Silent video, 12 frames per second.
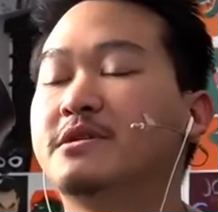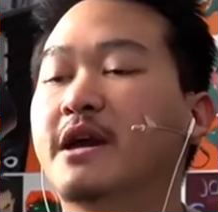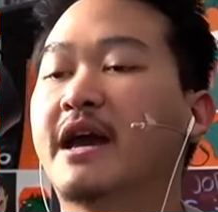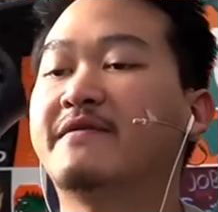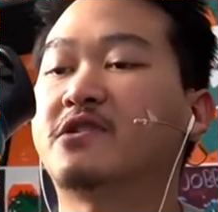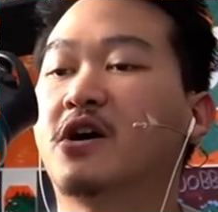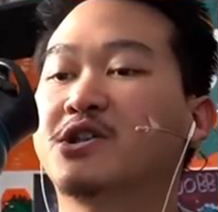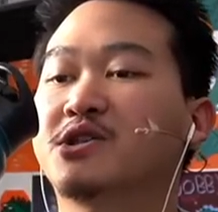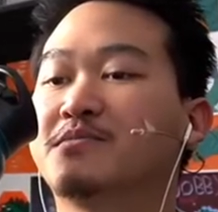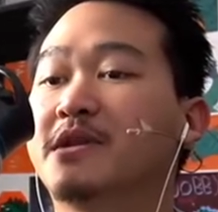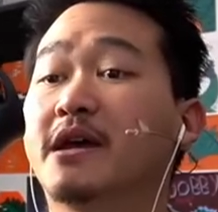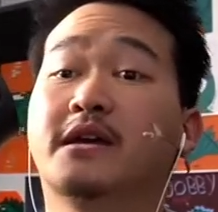you have an
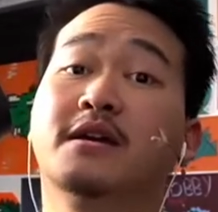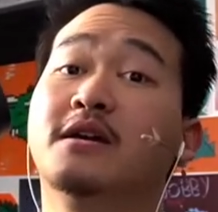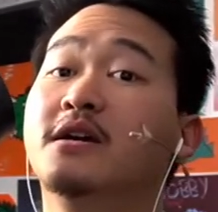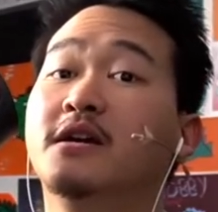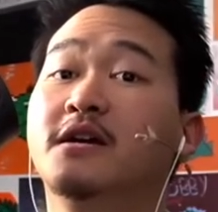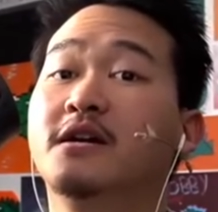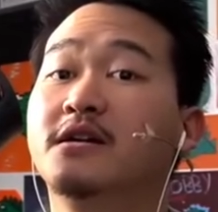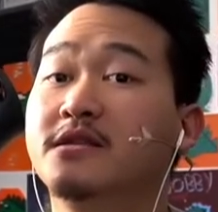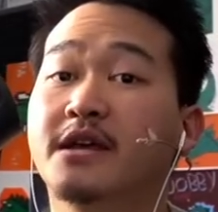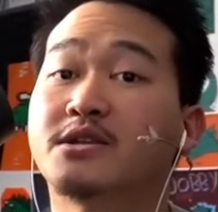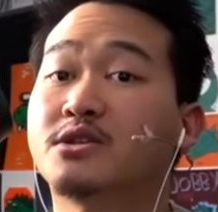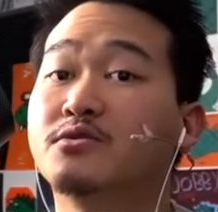awesome day.
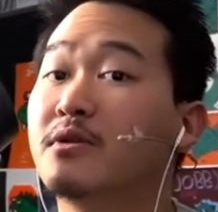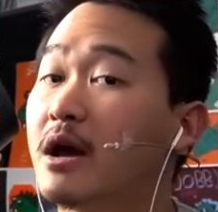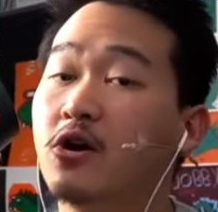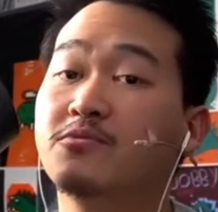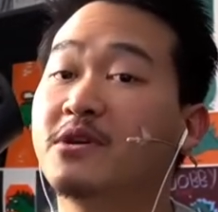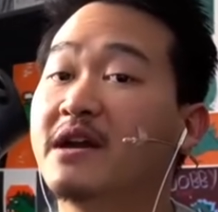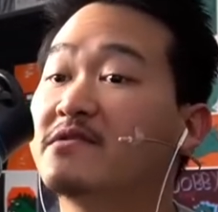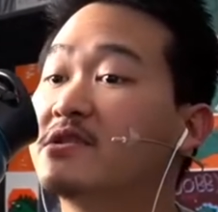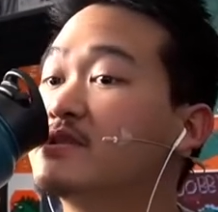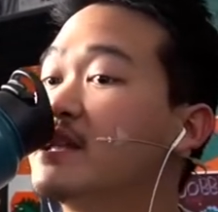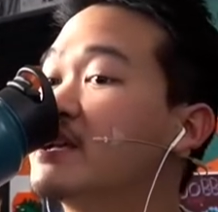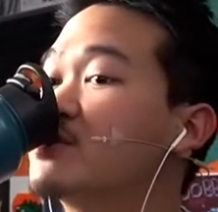Thanks, dude. I hope you have a
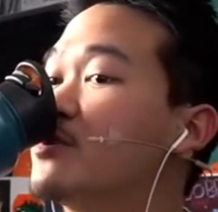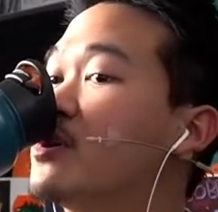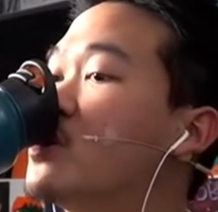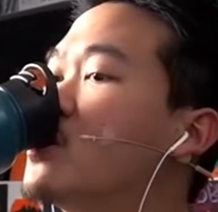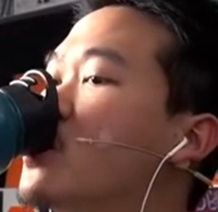good day as well.